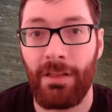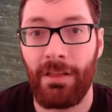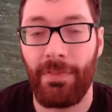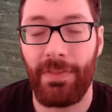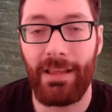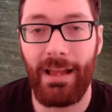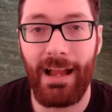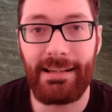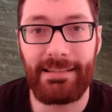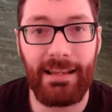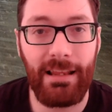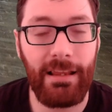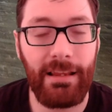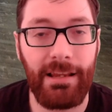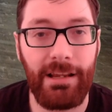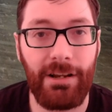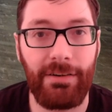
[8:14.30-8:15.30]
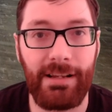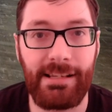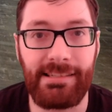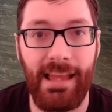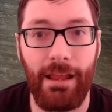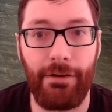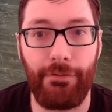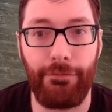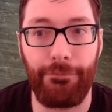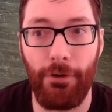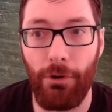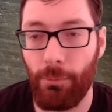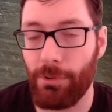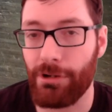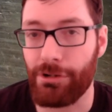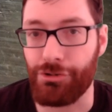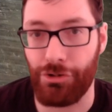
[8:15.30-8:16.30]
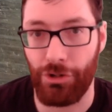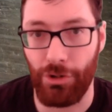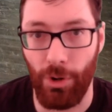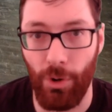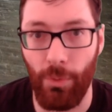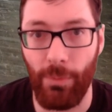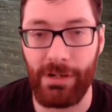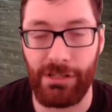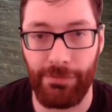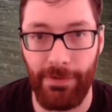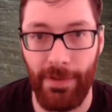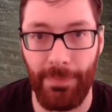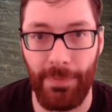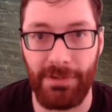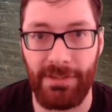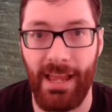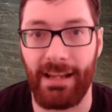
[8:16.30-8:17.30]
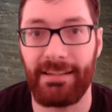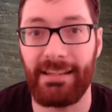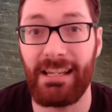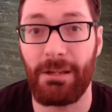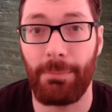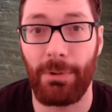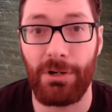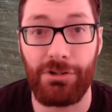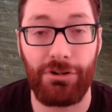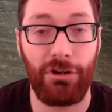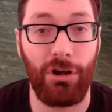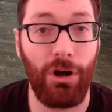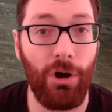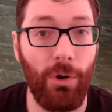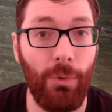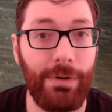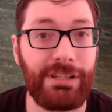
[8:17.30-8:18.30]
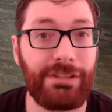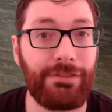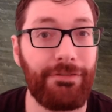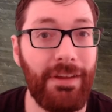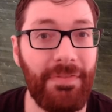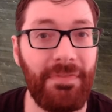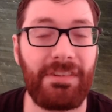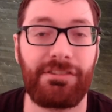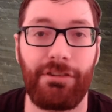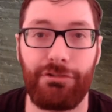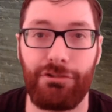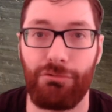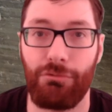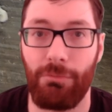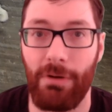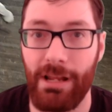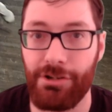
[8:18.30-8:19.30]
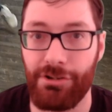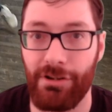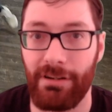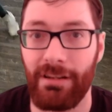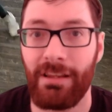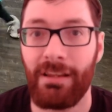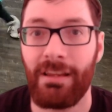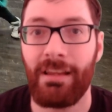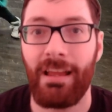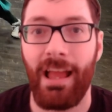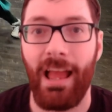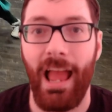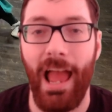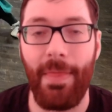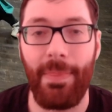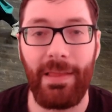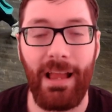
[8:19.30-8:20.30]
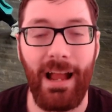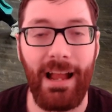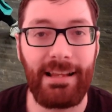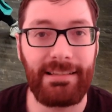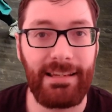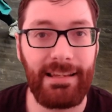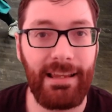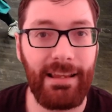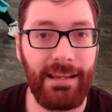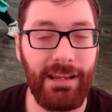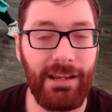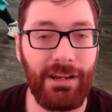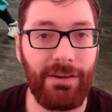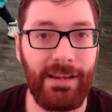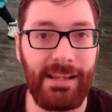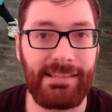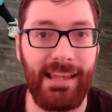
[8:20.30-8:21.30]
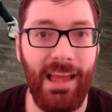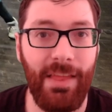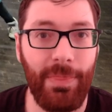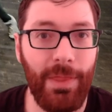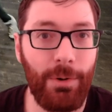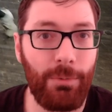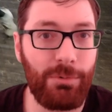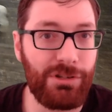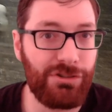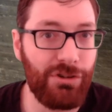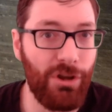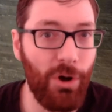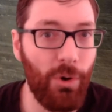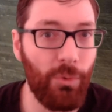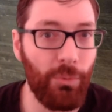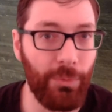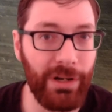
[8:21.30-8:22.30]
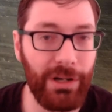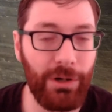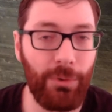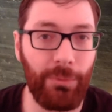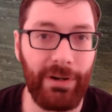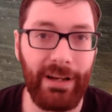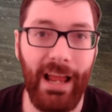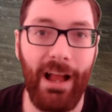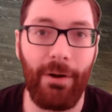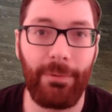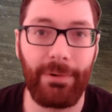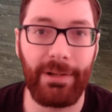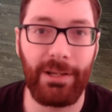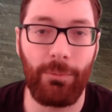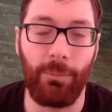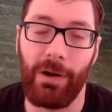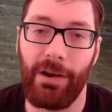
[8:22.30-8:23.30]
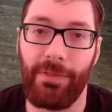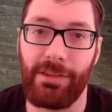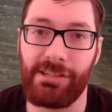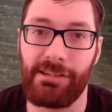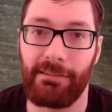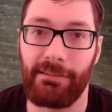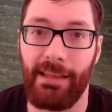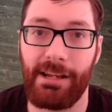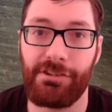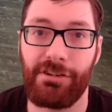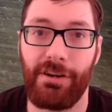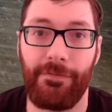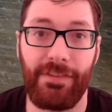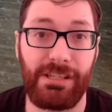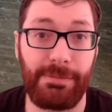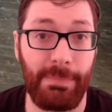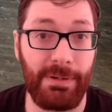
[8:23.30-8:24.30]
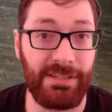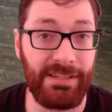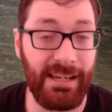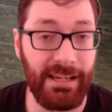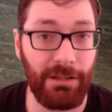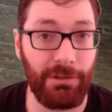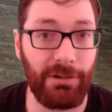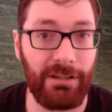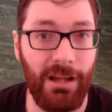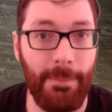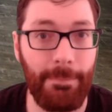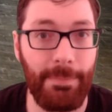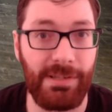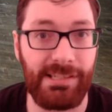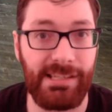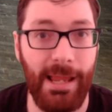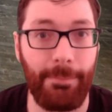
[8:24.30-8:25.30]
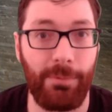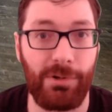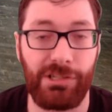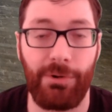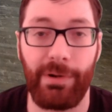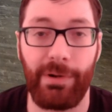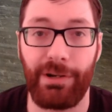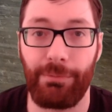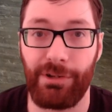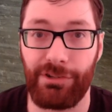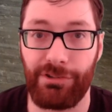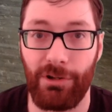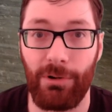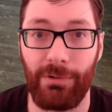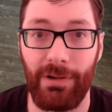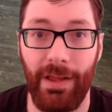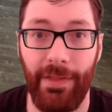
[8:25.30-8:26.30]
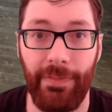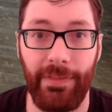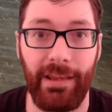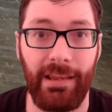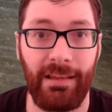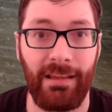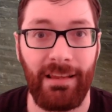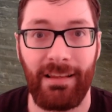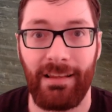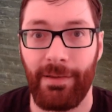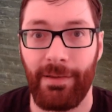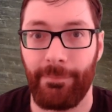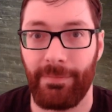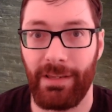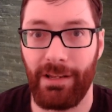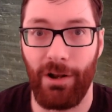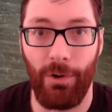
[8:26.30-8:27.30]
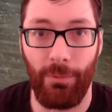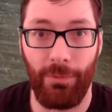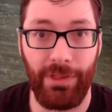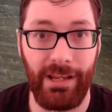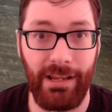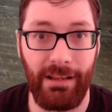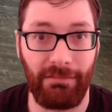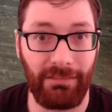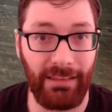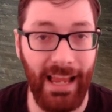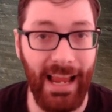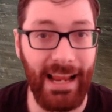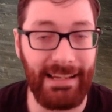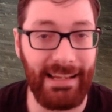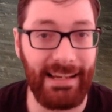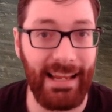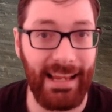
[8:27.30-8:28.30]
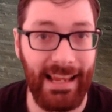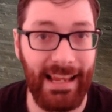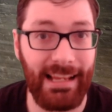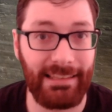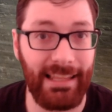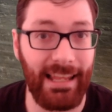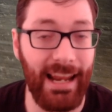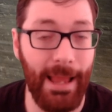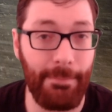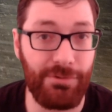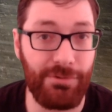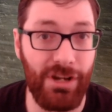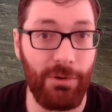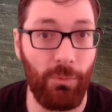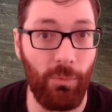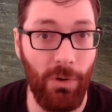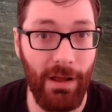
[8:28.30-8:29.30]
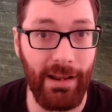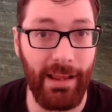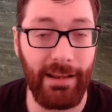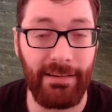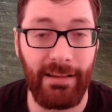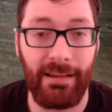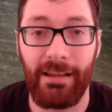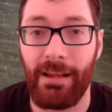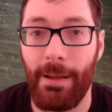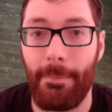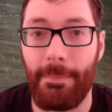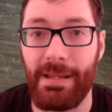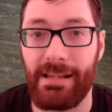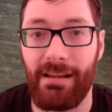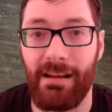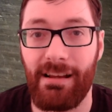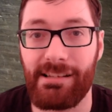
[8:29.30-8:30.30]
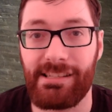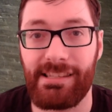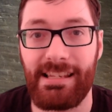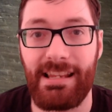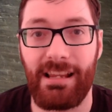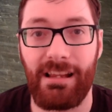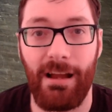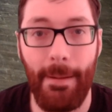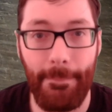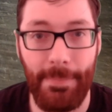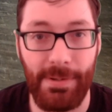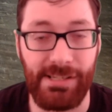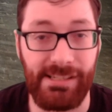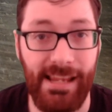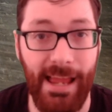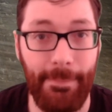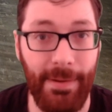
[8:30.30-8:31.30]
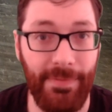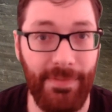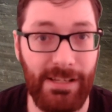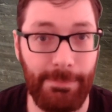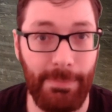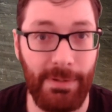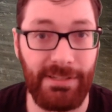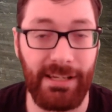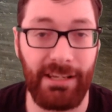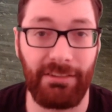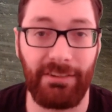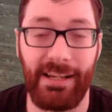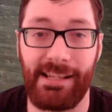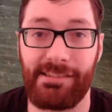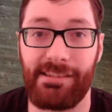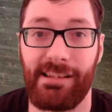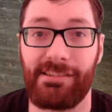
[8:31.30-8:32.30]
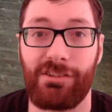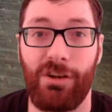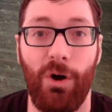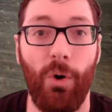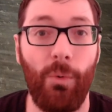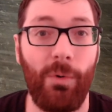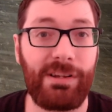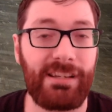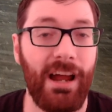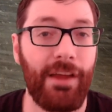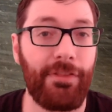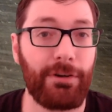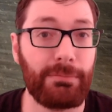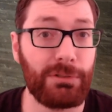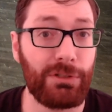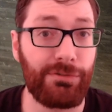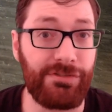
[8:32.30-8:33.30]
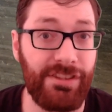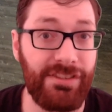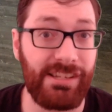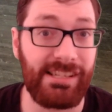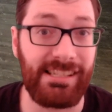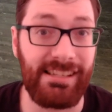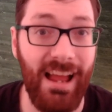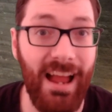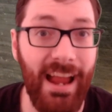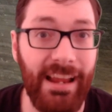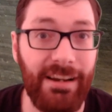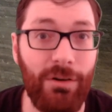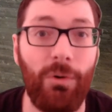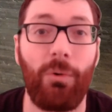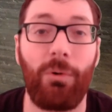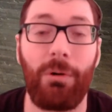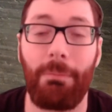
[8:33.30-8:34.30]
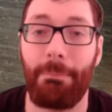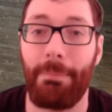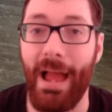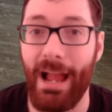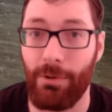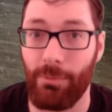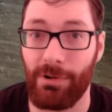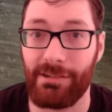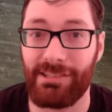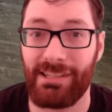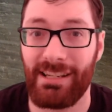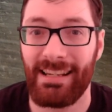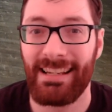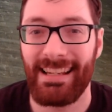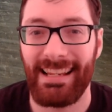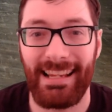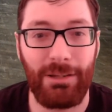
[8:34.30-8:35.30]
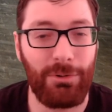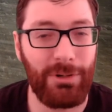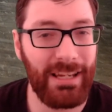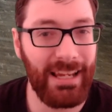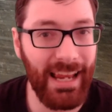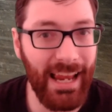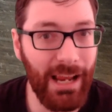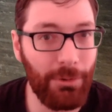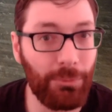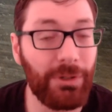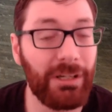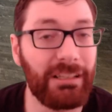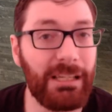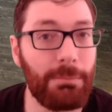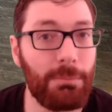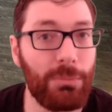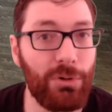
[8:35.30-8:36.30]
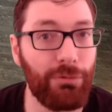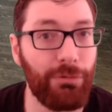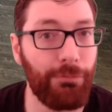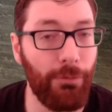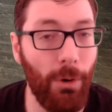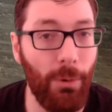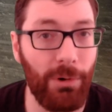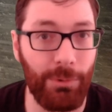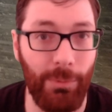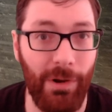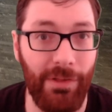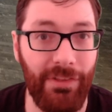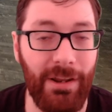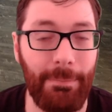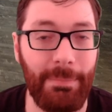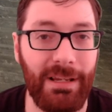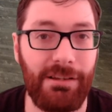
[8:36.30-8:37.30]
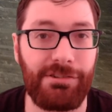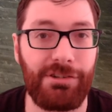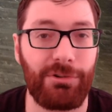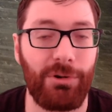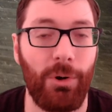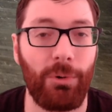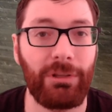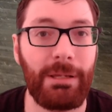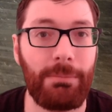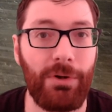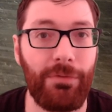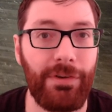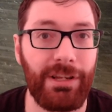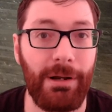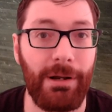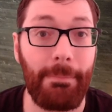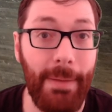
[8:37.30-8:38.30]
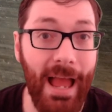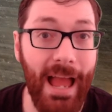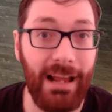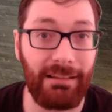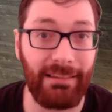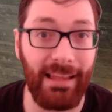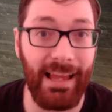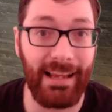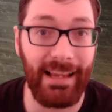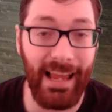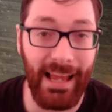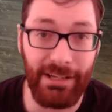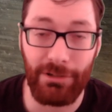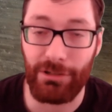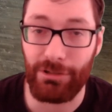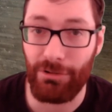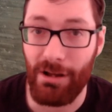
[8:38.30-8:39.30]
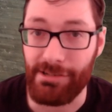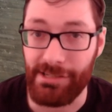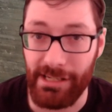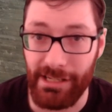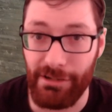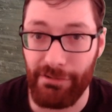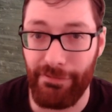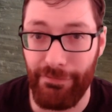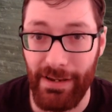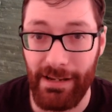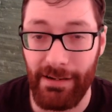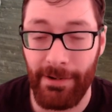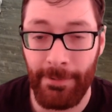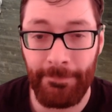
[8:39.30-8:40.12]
The idea here is that footwork should always fit the technique, but it should always fit the situation. And the idea here is that there was no real reality where the selection of this particular compass step was going to result in the landed hit that MJ wanted, because the compass step in this particular instance always either moves to the side or backwards. You can't really move forward with it because you're only moving your back leg and you're crossing your feet.